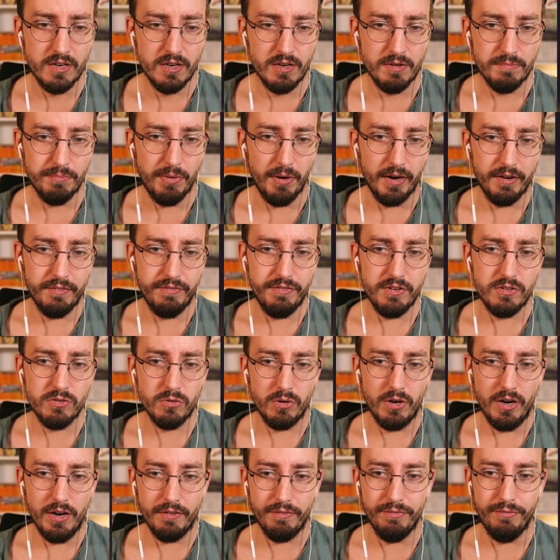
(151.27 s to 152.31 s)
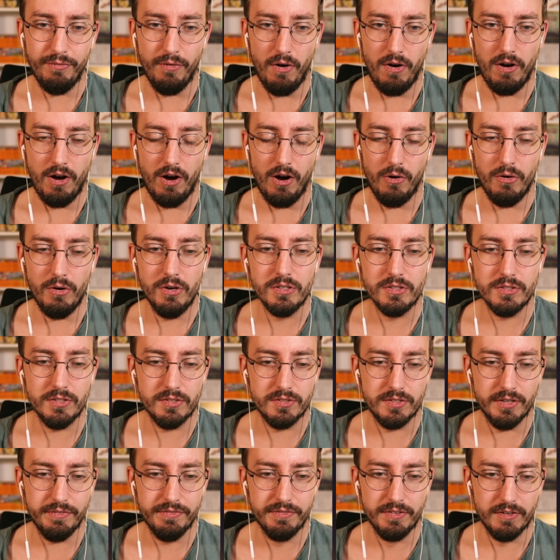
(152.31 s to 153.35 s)
But if it took like four hours,
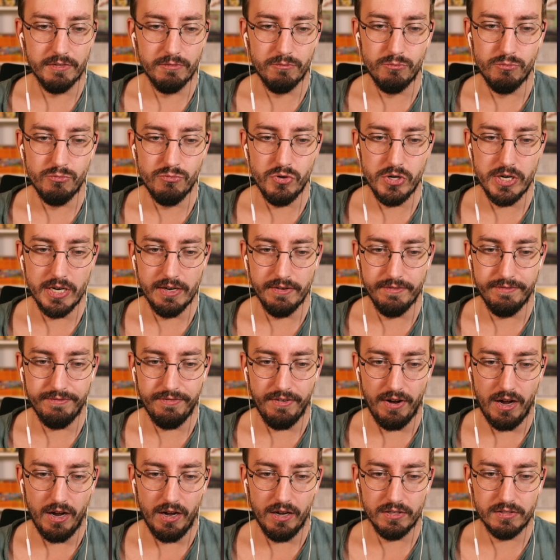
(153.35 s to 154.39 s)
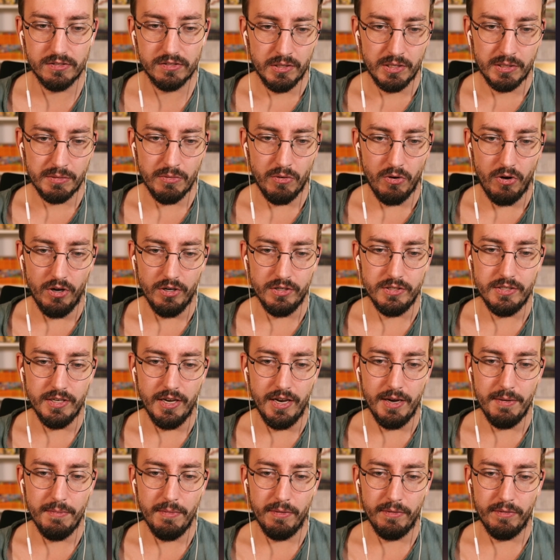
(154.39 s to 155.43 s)
it's definitely really fast. Pure hot
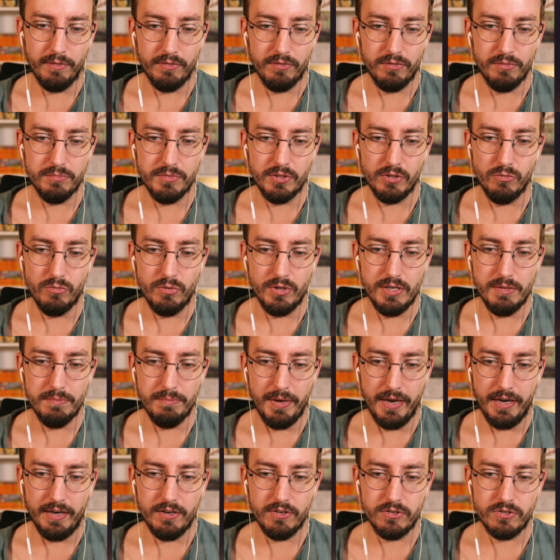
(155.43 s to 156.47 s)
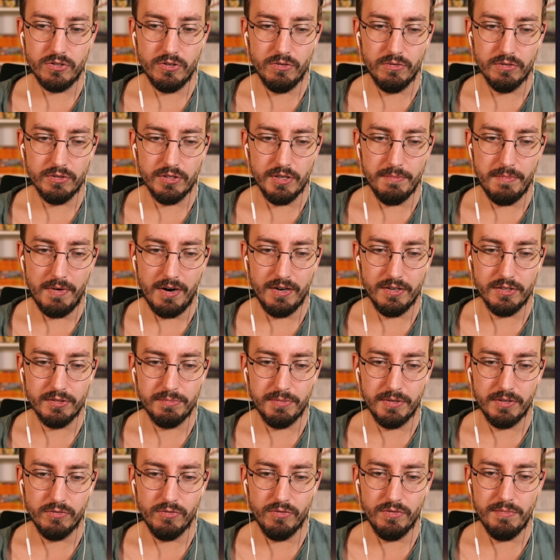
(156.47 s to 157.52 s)
table has in some degree a backlash towards M Rs
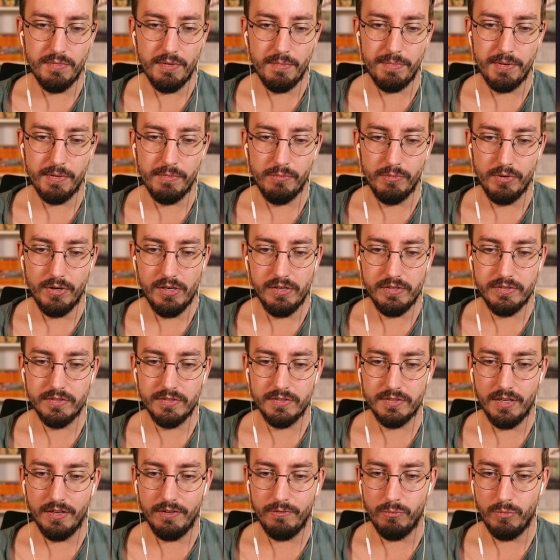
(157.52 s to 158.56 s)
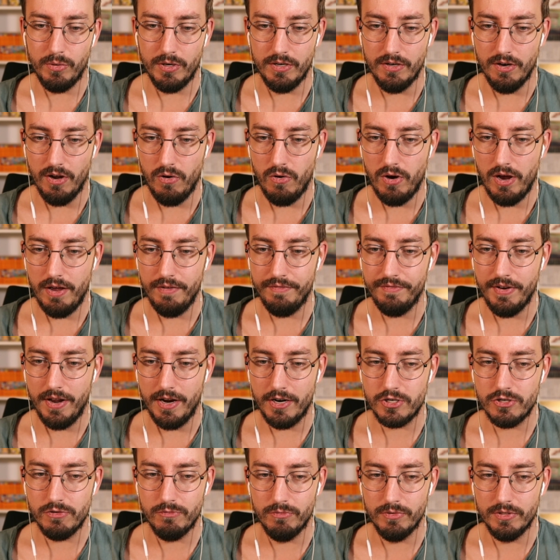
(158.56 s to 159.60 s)
being driven by people realizing that we now have an
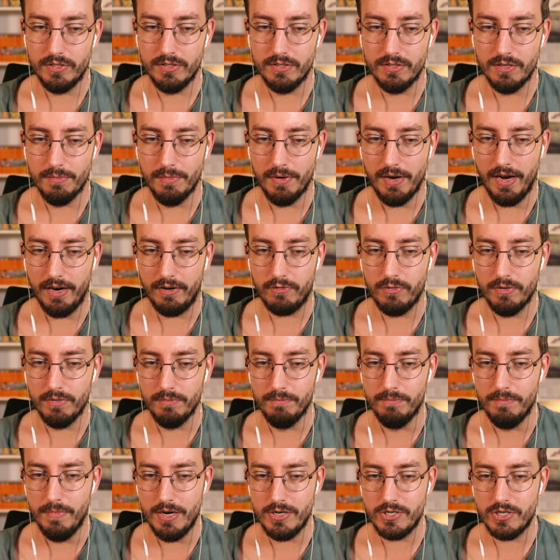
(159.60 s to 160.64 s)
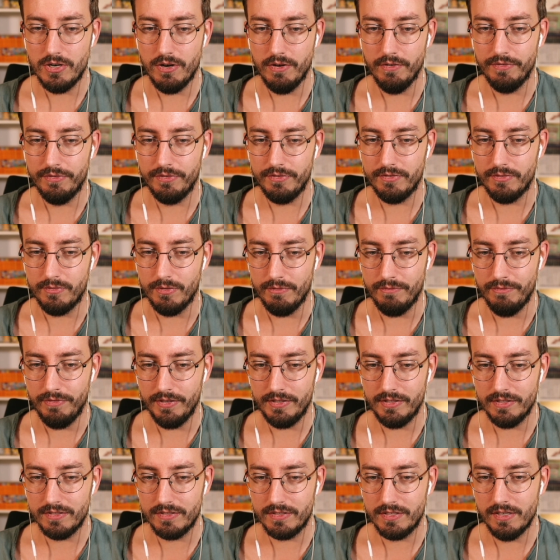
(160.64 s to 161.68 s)
actual reasonable accurate measure of Street
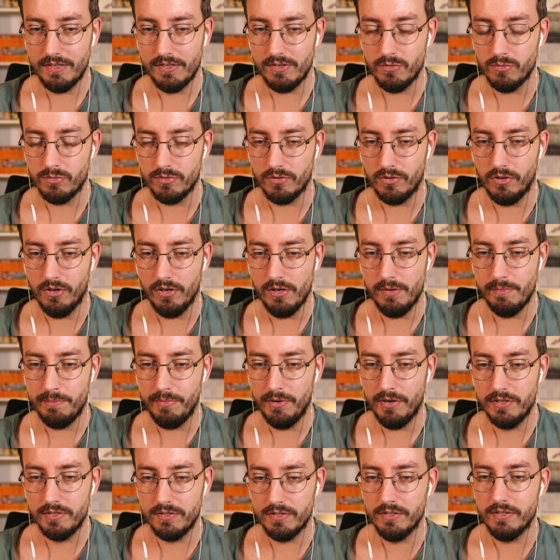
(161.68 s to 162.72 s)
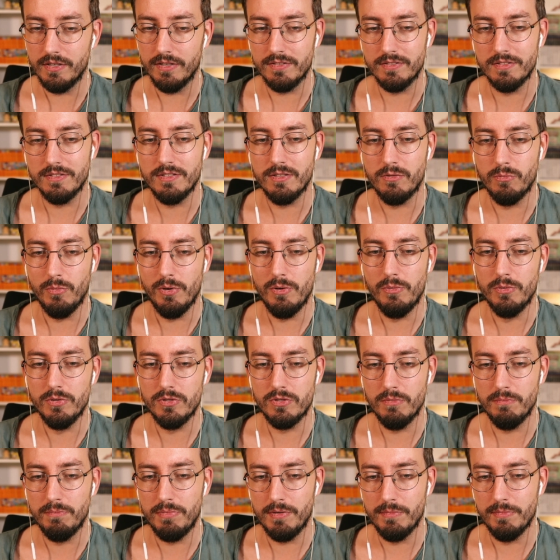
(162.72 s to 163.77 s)
Fighter skill using online points that doesn't sit well with
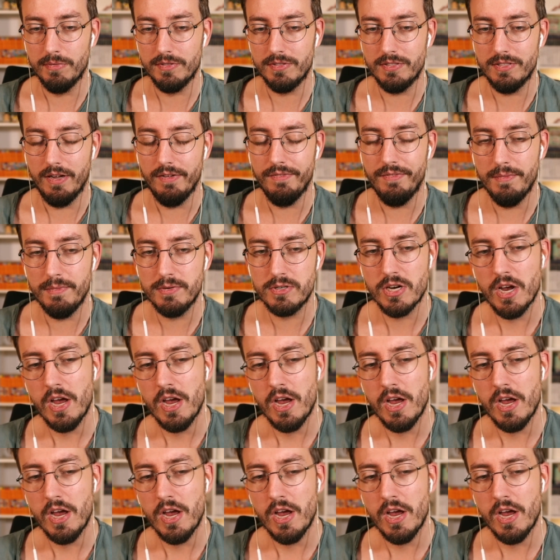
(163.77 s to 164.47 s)
some people's self-image.